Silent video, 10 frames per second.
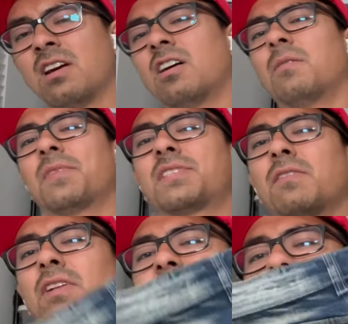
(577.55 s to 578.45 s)
The
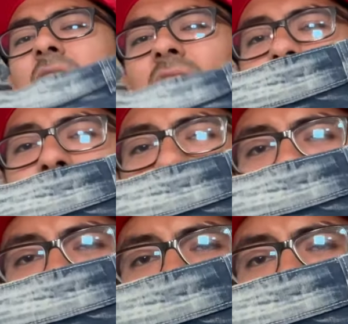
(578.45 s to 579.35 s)
stuff that's not loud can
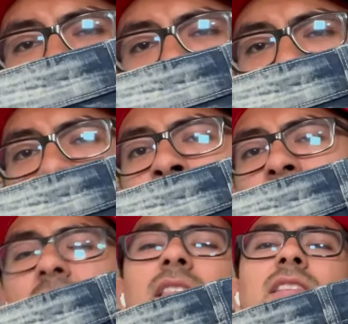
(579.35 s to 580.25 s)
also do good.
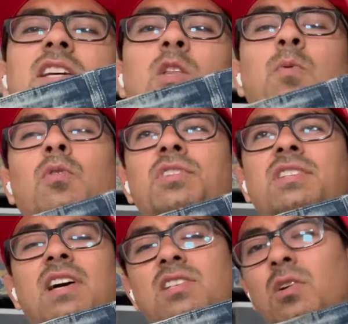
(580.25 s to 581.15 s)
Like the South Pole
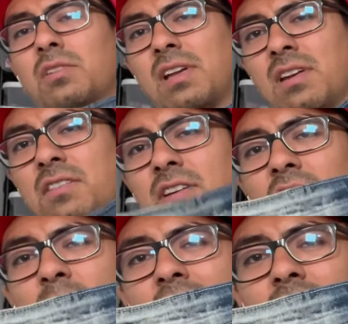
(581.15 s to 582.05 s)
jeans I sold had nothing on
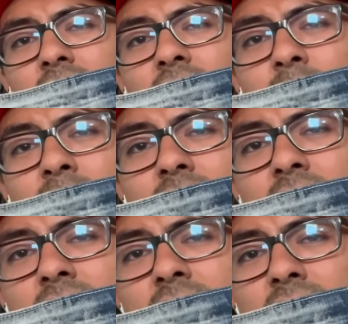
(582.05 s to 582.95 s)
the back, but
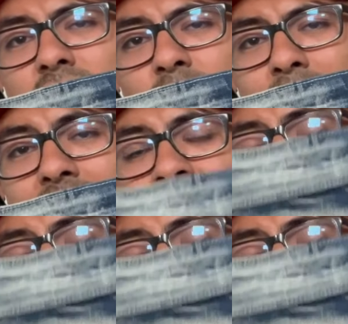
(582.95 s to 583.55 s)
a little patch.